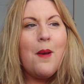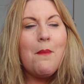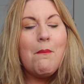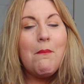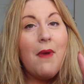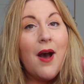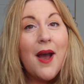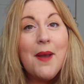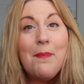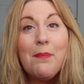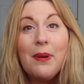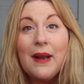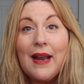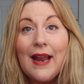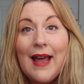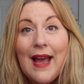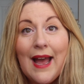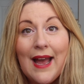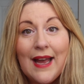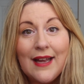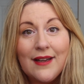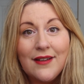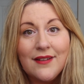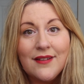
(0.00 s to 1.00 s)
My
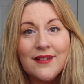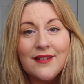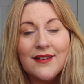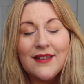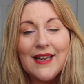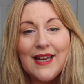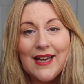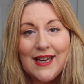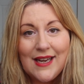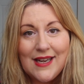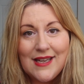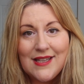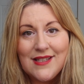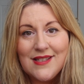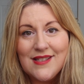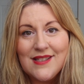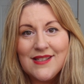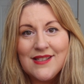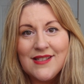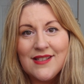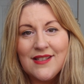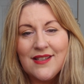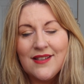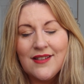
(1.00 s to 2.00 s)
plan
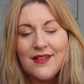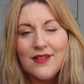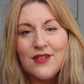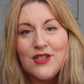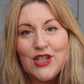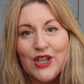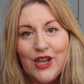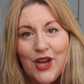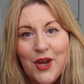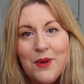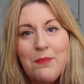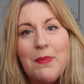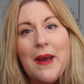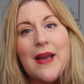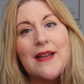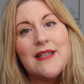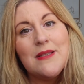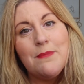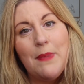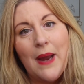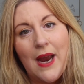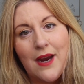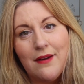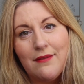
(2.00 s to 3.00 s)
is to go back
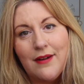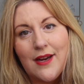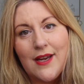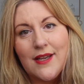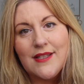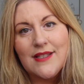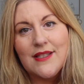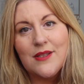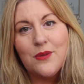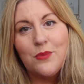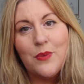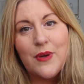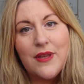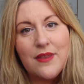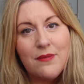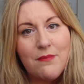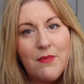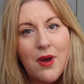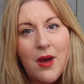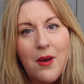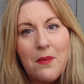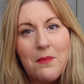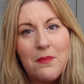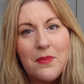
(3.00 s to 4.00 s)
to Paris with
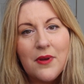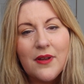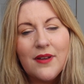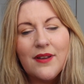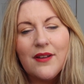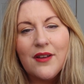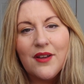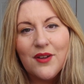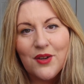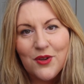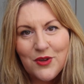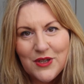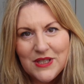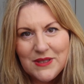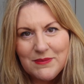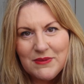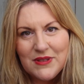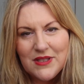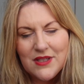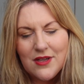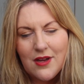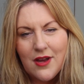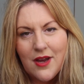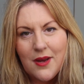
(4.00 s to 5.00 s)
Mum at
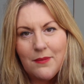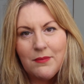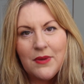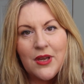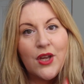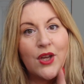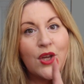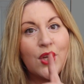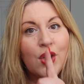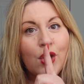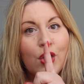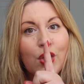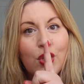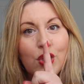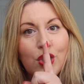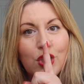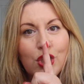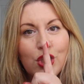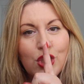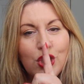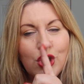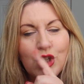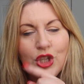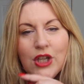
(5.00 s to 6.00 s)
Christmas time.
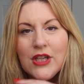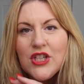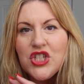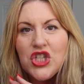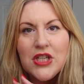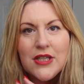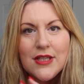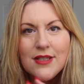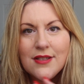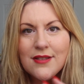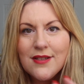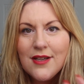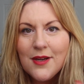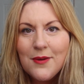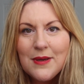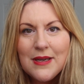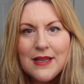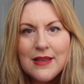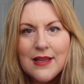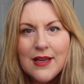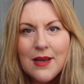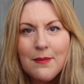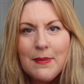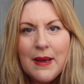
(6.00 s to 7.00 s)
She doesn't know
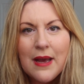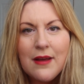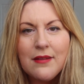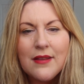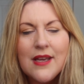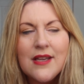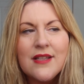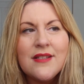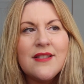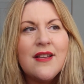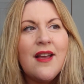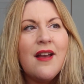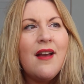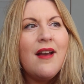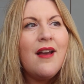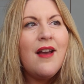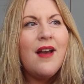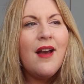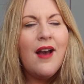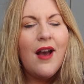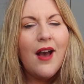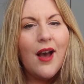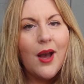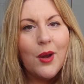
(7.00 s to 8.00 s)
anything about this.
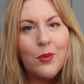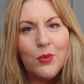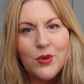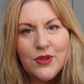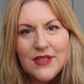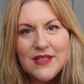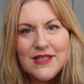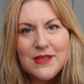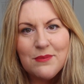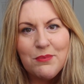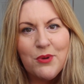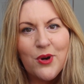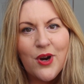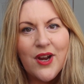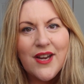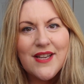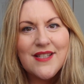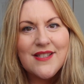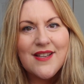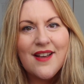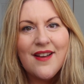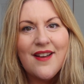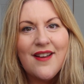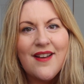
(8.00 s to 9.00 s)
I want to
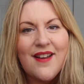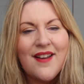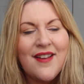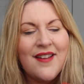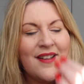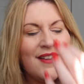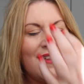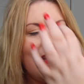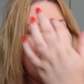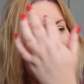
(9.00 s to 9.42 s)
surprise her.